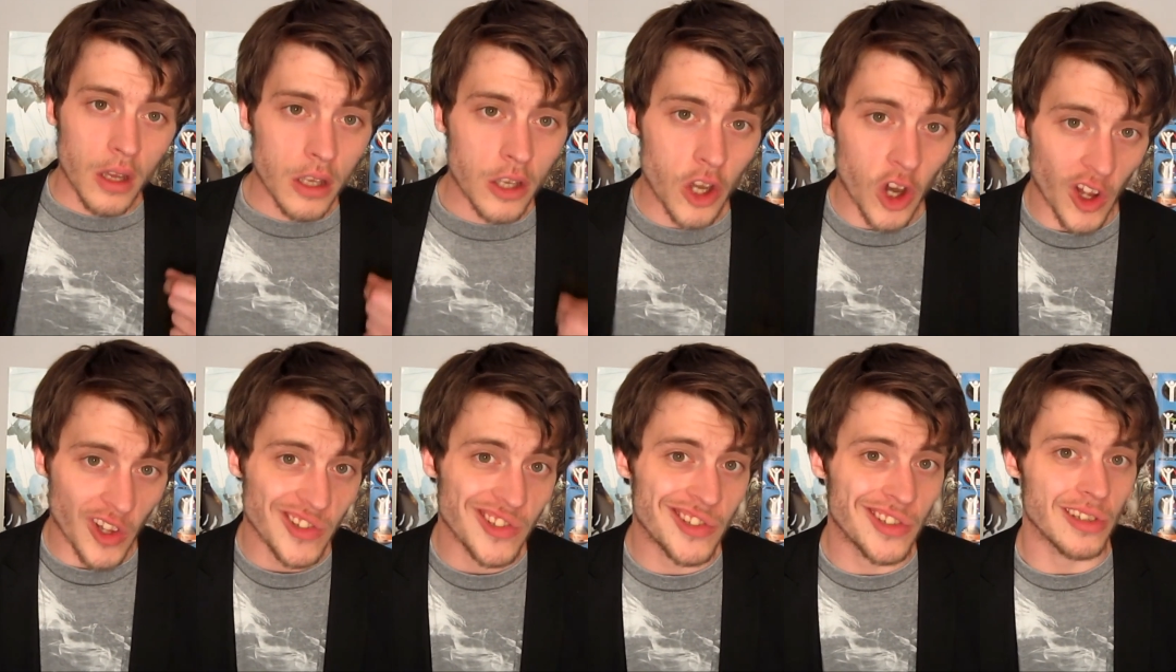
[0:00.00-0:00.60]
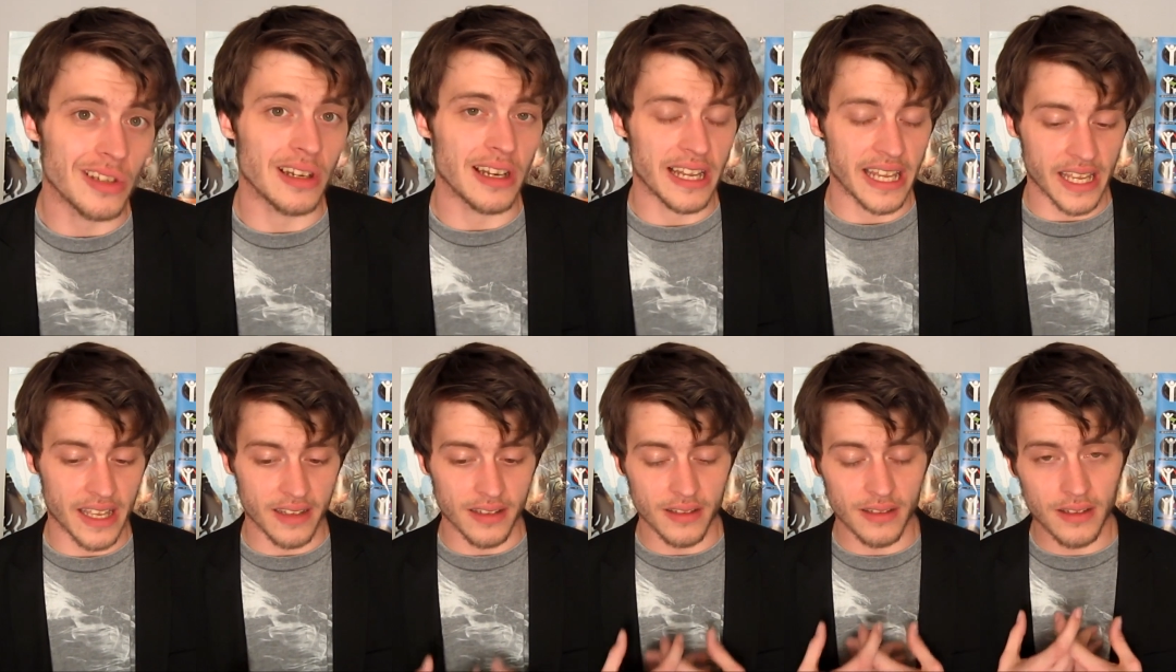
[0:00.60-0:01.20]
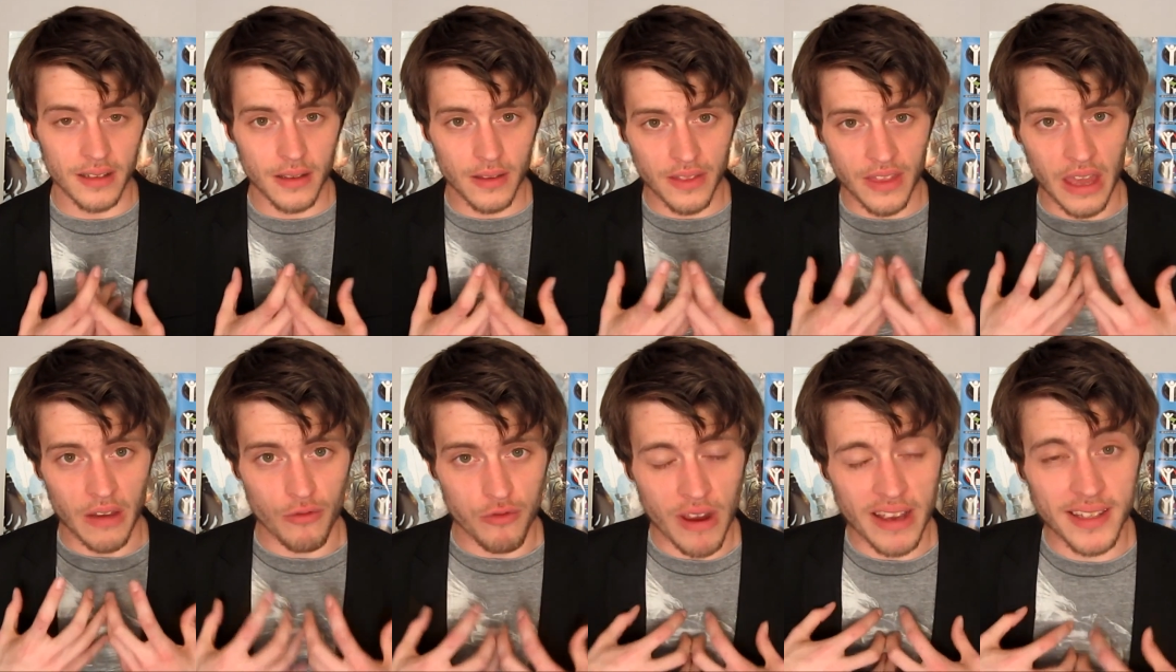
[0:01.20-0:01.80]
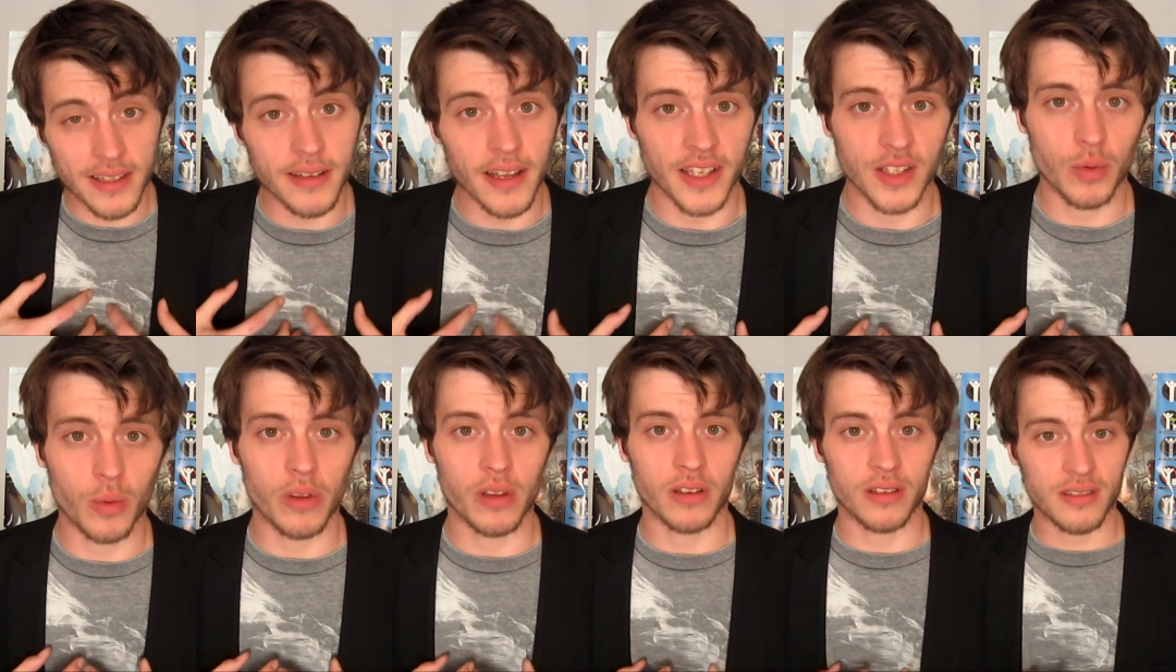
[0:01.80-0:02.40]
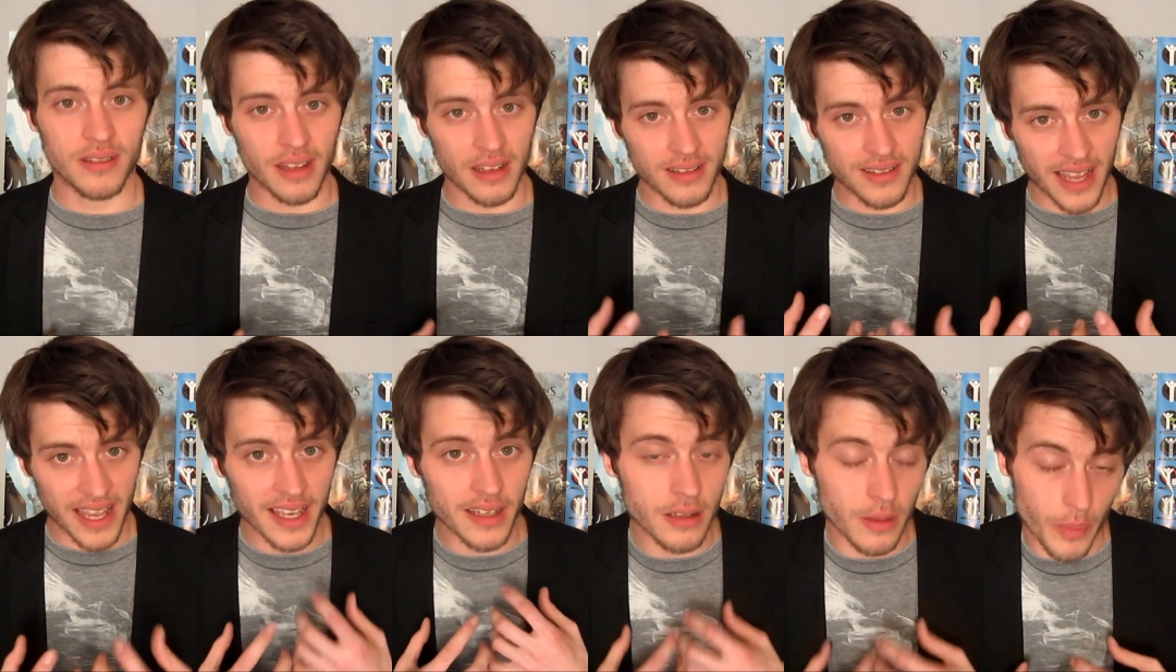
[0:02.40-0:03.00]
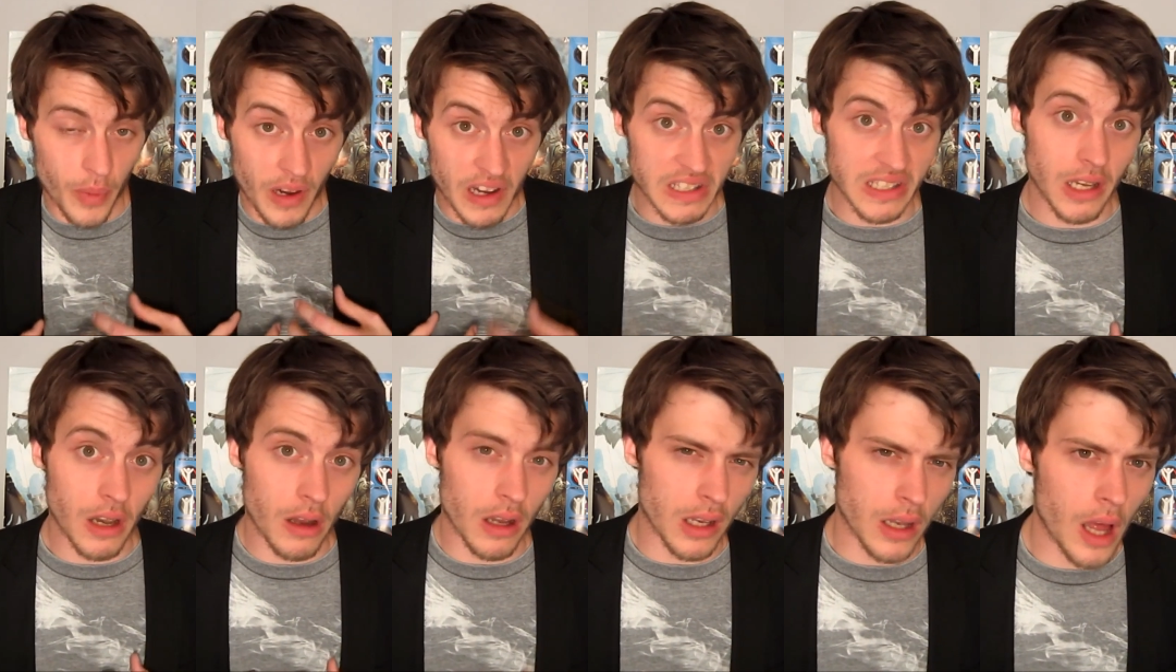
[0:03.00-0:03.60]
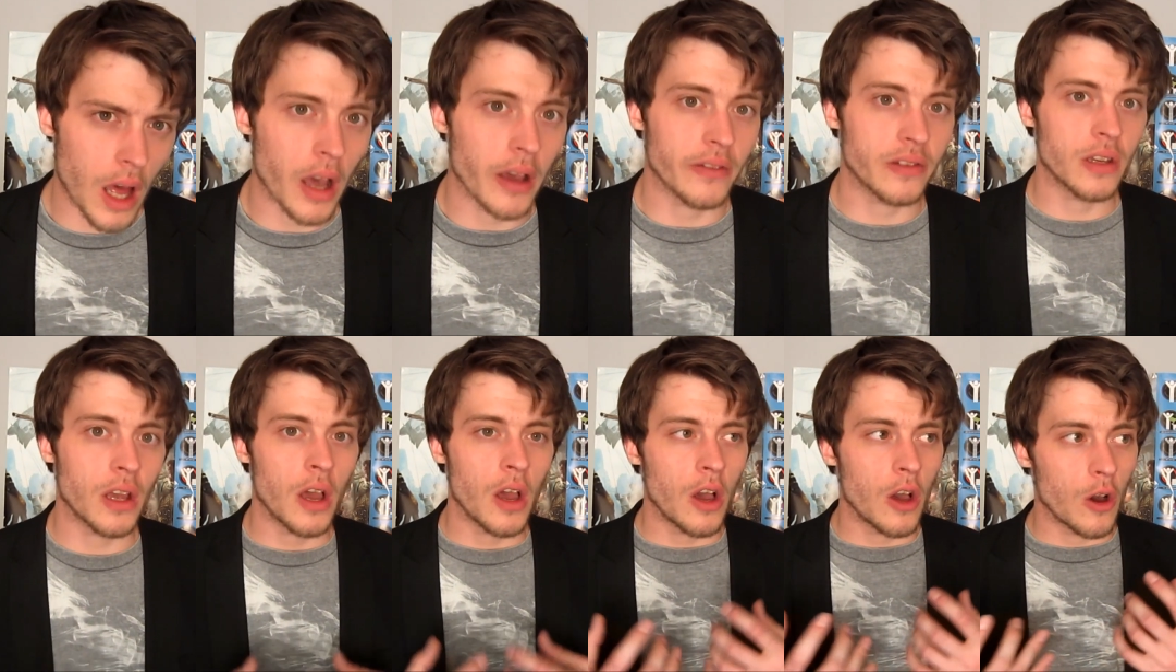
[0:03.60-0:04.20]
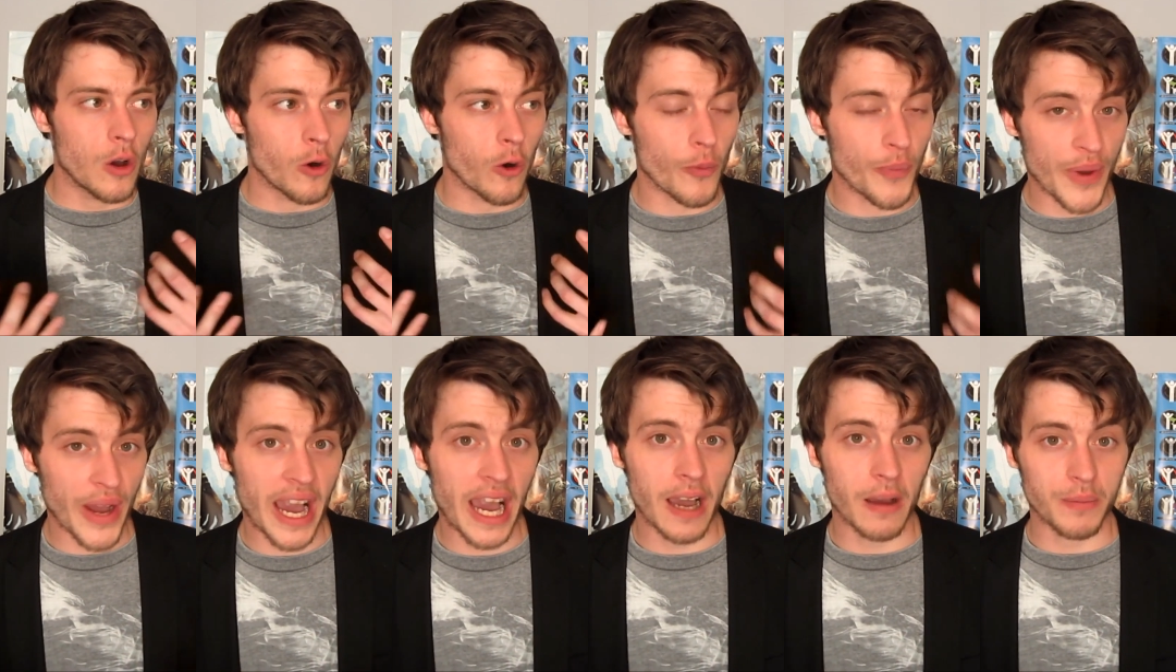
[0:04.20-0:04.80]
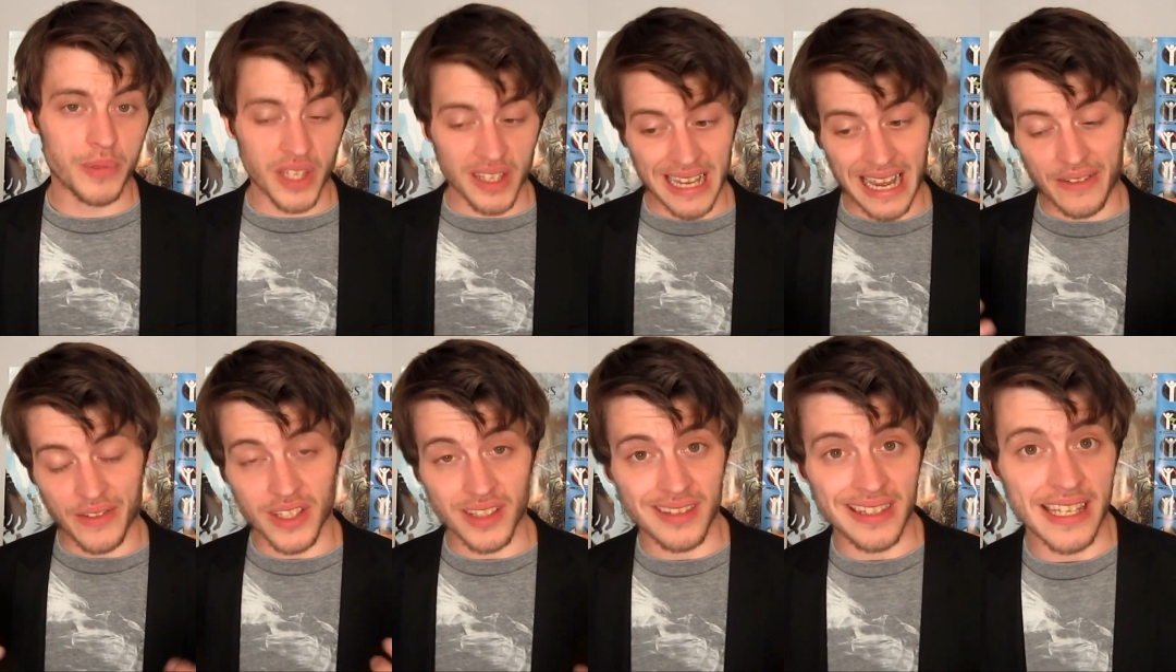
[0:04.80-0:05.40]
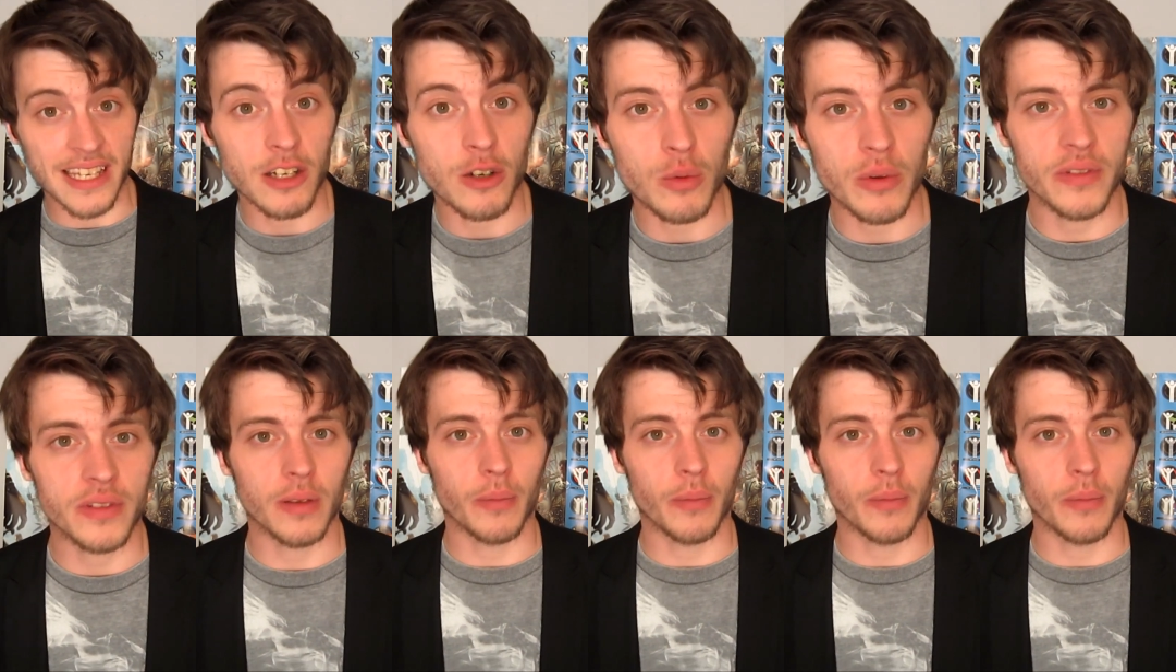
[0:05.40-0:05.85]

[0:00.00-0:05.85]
constantly and that resonates with us, that takes up our entire lives, or perhaps they have to deal with